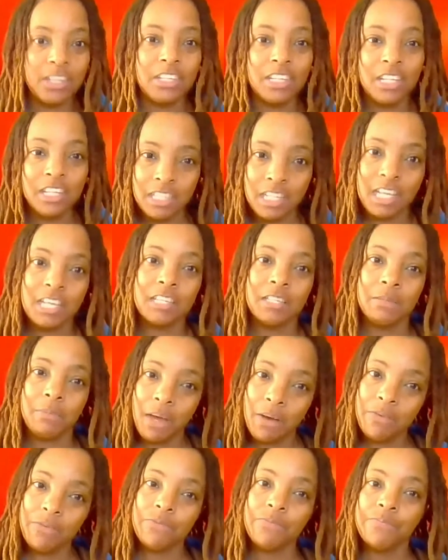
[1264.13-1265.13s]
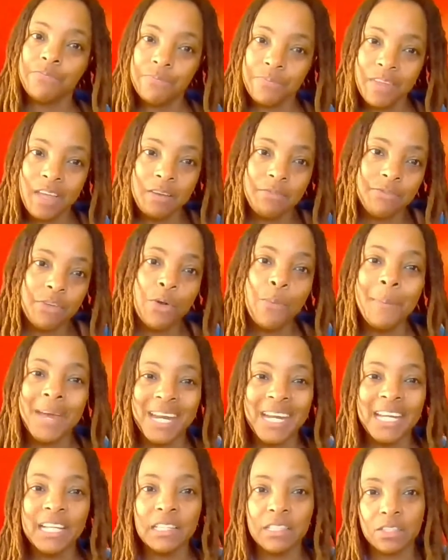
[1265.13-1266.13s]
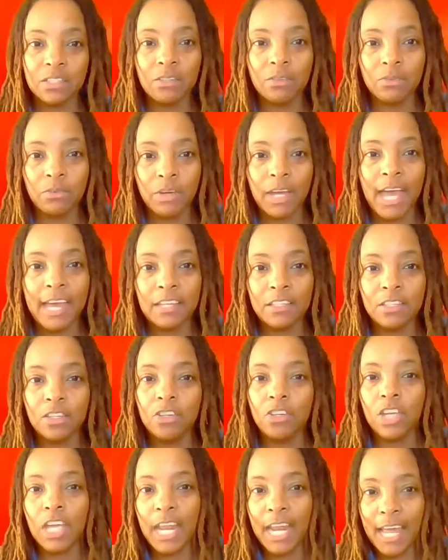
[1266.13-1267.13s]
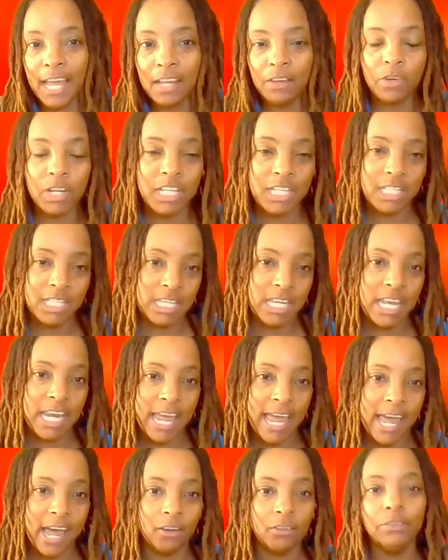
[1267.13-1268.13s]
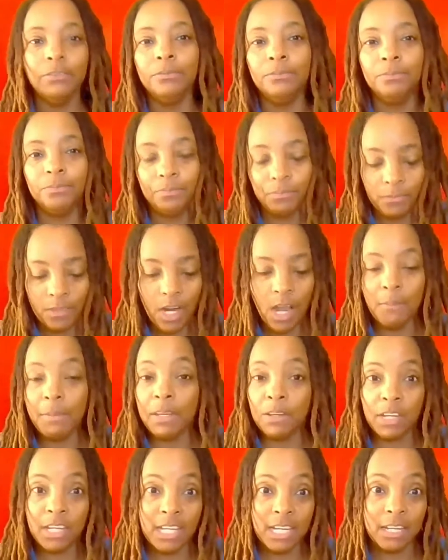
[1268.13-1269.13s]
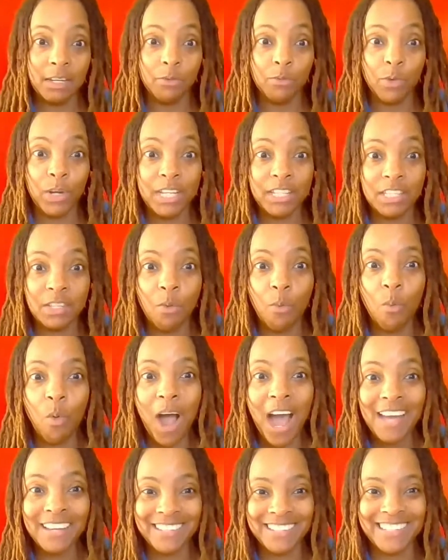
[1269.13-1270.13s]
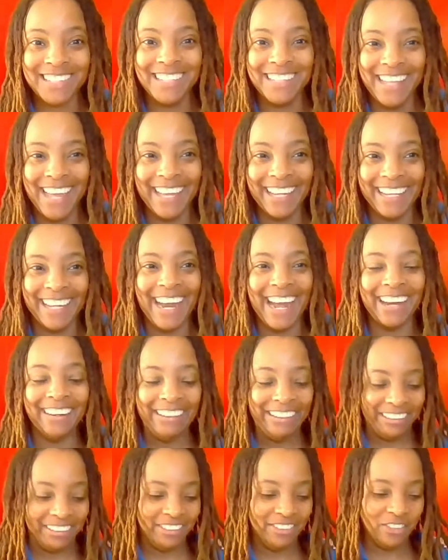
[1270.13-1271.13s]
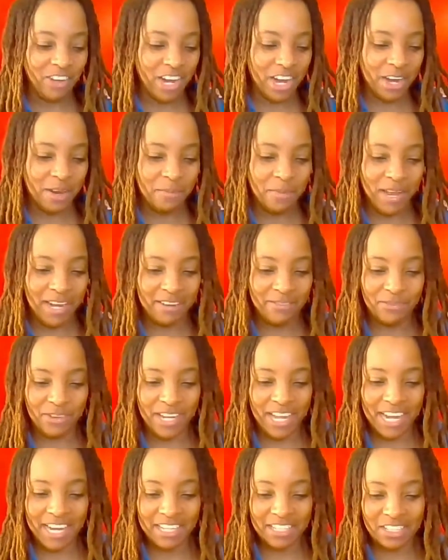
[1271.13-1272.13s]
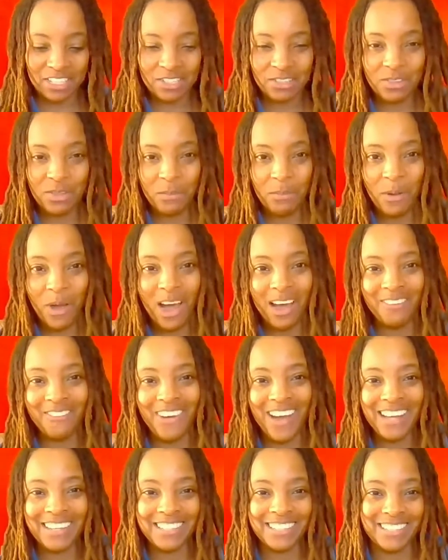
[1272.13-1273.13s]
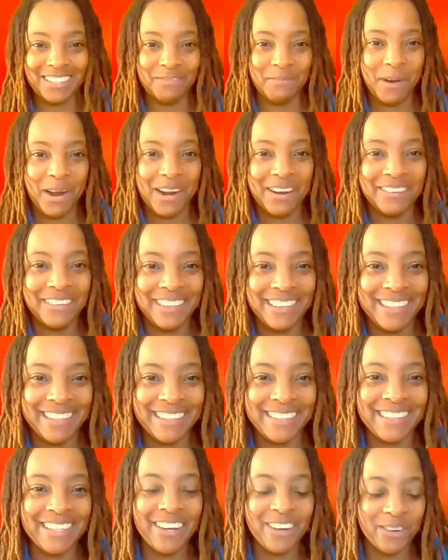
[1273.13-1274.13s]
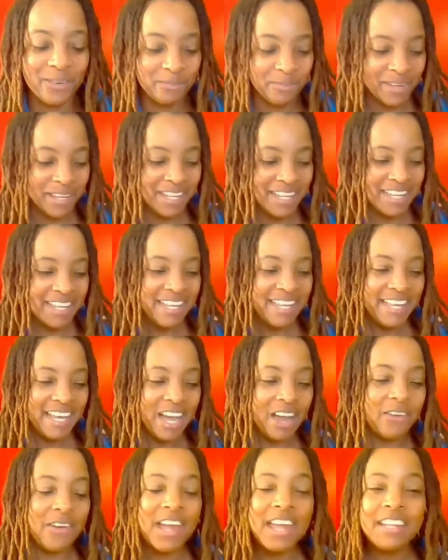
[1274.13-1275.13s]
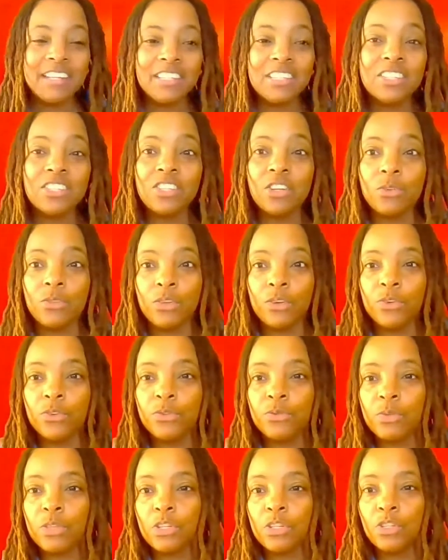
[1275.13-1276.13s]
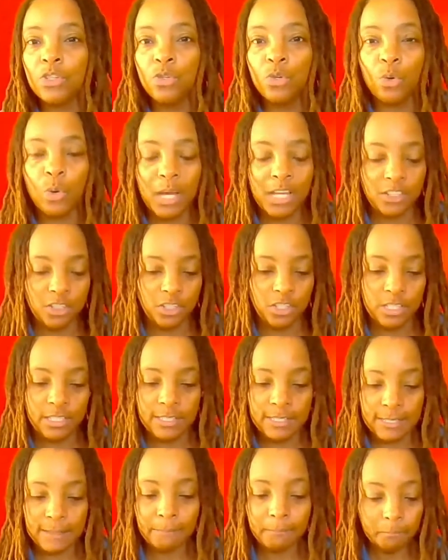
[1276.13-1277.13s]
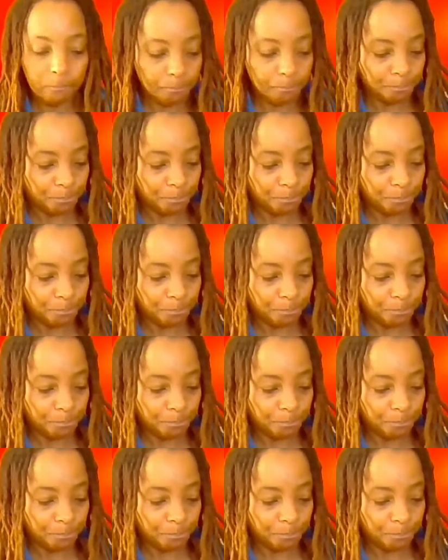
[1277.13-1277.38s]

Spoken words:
that just takes about a few minutes. Okay, so you get in, rinse, get out. I mean, get in, rinse, wash, and then get out. Don't want anybody forgetting to do the washing part with this soap. All right, so those were the two questions.